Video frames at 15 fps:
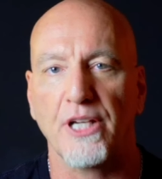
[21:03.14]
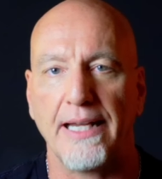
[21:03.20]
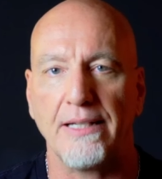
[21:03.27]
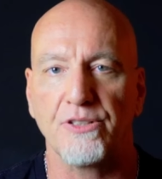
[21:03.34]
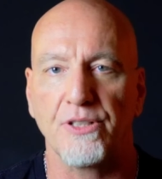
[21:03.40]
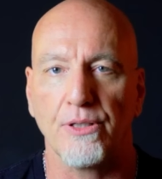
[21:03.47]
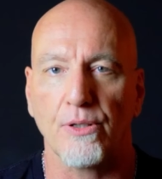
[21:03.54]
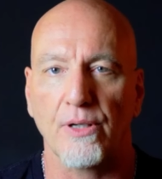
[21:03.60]

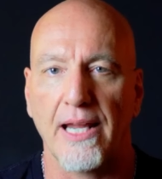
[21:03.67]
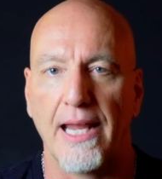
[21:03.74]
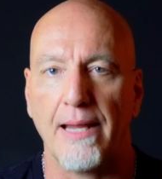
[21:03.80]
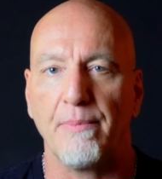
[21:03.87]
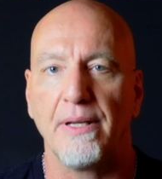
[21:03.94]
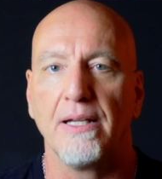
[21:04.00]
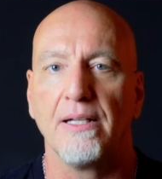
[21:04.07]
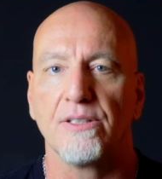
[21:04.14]
change in your
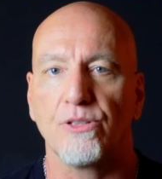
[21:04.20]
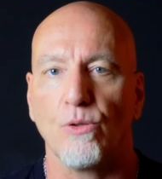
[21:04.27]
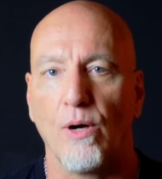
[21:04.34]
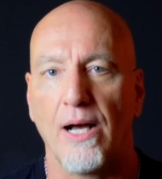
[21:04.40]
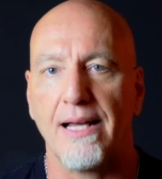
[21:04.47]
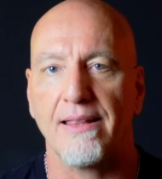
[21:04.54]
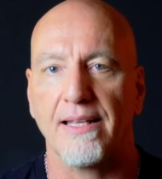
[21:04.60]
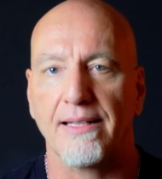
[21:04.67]
game. So
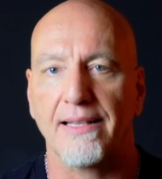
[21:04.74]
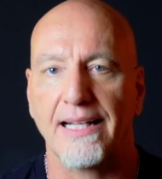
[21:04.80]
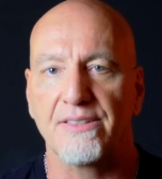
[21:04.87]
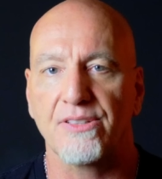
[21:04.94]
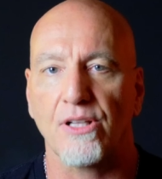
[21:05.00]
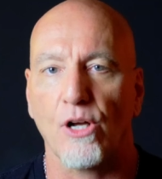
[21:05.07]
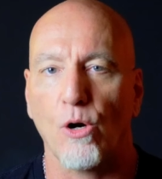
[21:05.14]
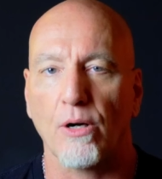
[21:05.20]
I think
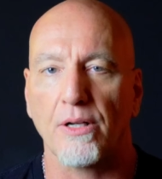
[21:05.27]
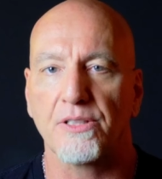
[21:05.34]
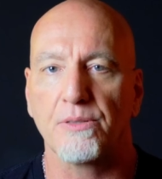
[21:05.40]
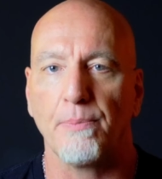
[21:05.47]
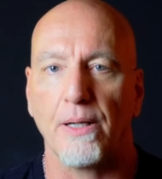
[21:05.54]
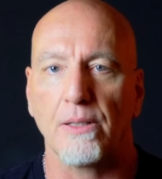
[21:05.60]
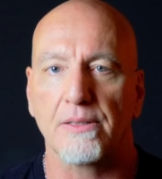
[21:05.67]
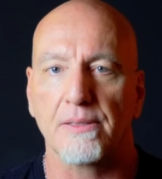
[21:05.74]
that's the
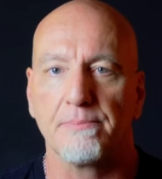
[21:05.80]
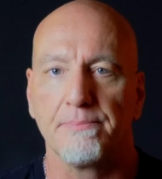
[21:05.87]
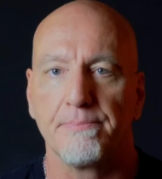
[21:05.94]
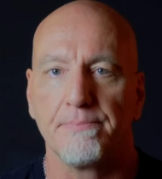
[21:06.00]
hardest belt.